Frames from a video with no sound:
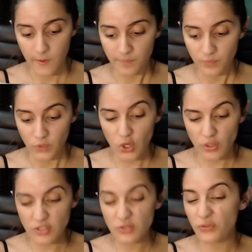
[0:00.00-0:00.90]
you know,
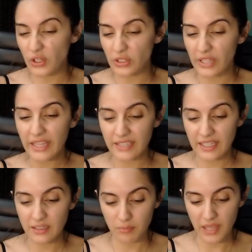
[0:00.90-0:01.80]
this feeling
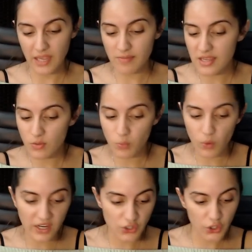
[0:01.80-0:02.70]
like maybe what
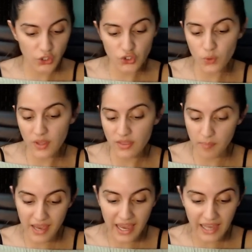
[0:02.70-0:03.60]
has hurt you in the
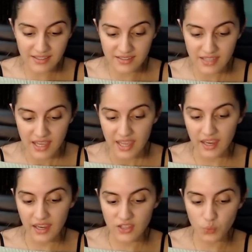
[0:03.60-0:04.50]
past
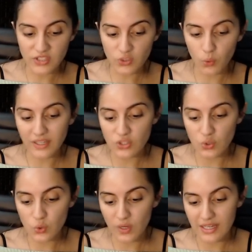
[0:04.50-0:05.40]
is what's going
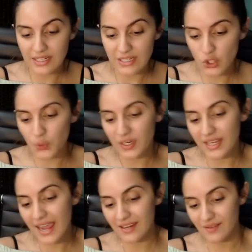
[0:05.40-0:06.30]
to
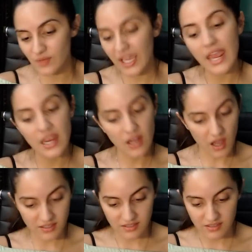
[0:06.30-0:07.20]
create
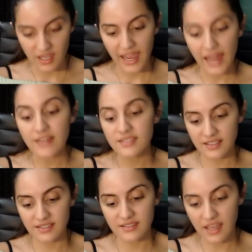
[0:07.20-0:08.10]
chaos and
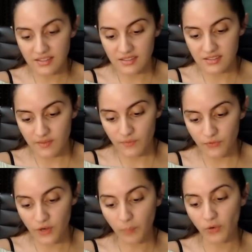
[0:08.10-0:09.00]
success
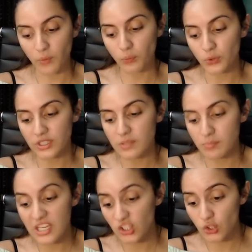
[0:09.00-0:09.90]
from really
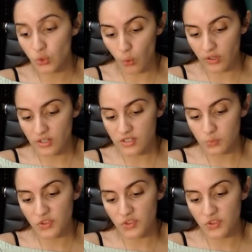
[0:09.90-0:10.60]
being yours with the